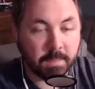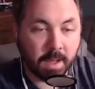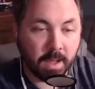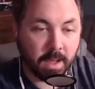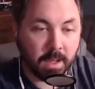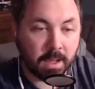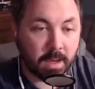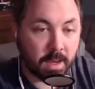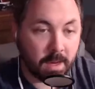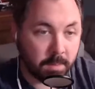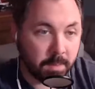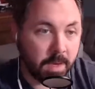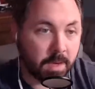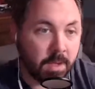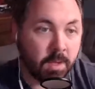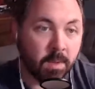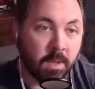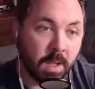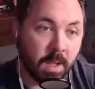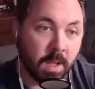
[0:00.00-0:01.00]
Mac, and anybody
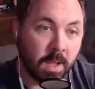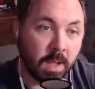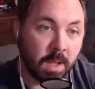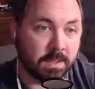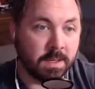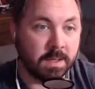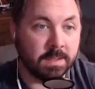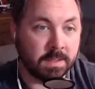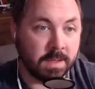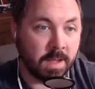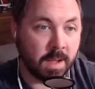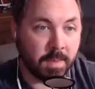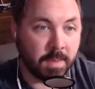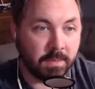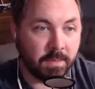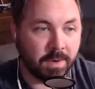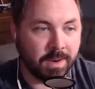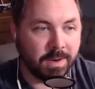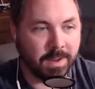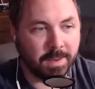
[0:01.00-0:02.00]
who likes it is not my
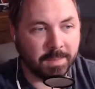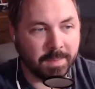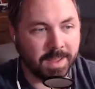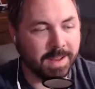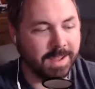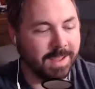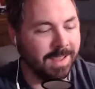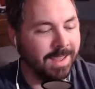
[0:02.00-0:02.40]
friend. No, I'm kidding.